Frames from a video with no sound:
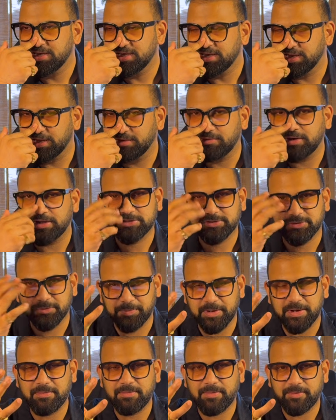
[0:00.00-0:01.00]
requires
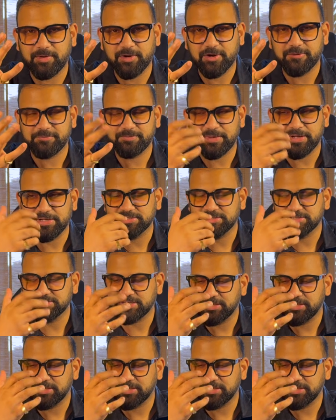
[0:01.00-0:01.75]
supreme amount of patience,